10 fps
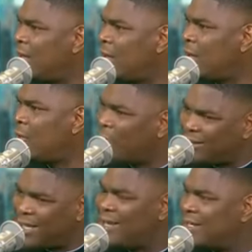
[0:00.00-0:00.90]

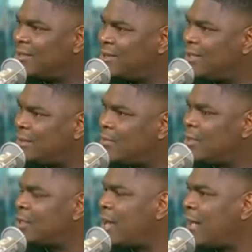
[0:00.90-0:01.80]
within this system. It's
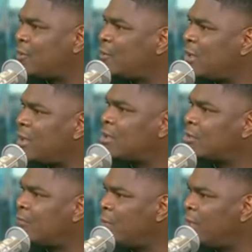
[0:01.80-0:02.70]
not 20 years of
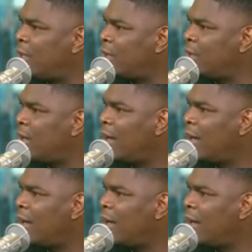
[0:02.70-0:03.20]
New England.